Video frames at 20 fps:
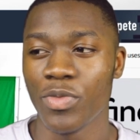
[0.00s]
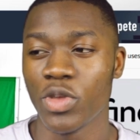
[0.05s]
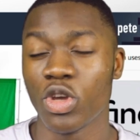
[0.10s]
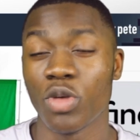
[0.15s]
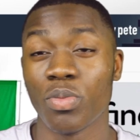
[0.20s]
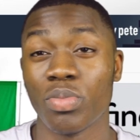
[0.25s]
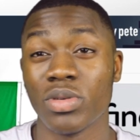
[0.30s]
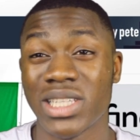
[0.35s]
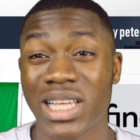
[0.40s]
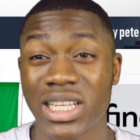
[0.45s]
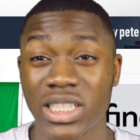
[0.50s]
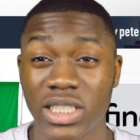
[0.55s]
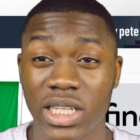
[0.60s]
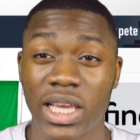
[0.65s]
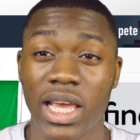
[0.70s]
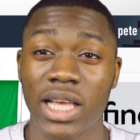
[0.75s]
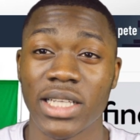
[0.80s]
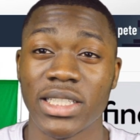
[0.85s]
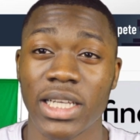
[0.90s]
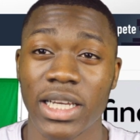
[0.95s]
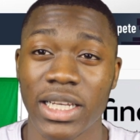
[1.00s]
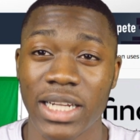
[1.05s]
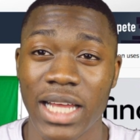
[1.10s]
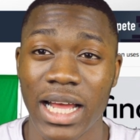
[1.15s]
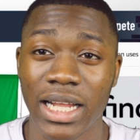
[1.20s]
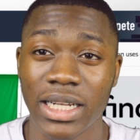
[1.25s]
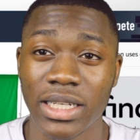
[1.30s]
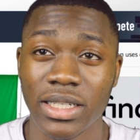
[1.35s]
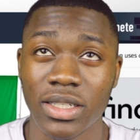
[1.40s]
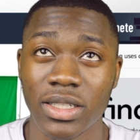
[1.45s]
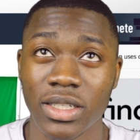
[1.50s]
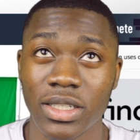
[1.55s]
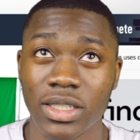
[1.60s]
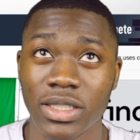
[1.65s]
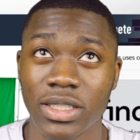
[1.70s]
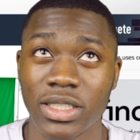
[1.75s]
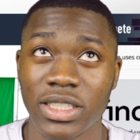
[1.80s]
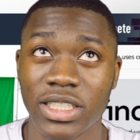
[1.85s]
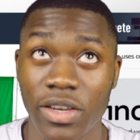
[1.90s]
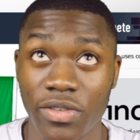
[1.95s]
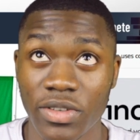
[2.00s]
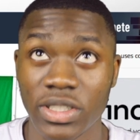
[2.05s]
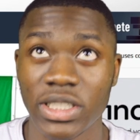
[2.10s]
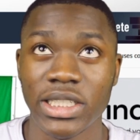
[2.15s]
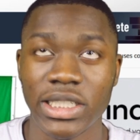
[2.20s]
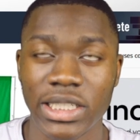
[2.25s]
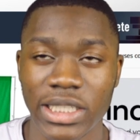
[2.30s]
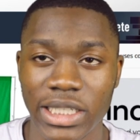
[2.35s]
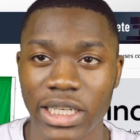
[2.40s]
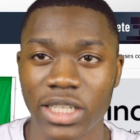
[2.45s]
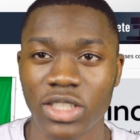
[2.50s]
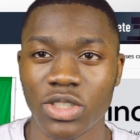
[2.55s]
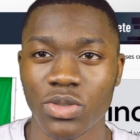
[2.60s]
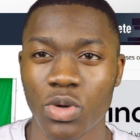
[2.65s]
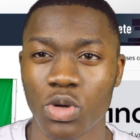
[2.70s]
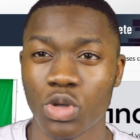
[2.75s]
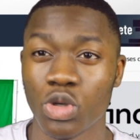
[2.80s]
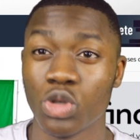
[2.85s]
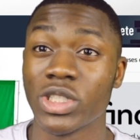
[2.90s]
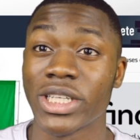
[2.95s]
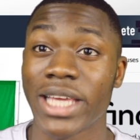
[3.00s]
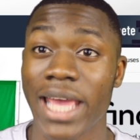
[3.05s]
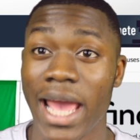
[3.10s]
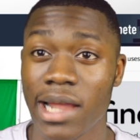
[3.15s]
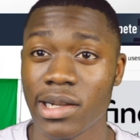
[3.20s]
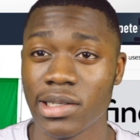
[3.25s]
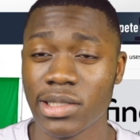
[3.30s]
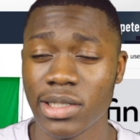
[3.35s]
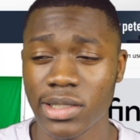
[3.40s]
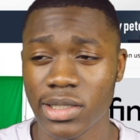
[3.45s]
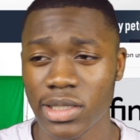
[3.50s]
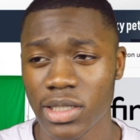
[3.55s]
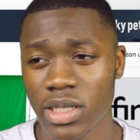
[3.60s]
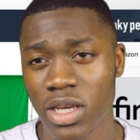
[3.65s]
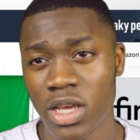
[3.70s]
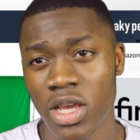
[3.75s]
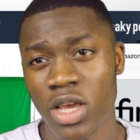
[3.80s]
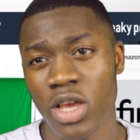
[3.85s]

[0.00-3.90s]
You could potentially get a second-hand 70D as well. Those are Canons.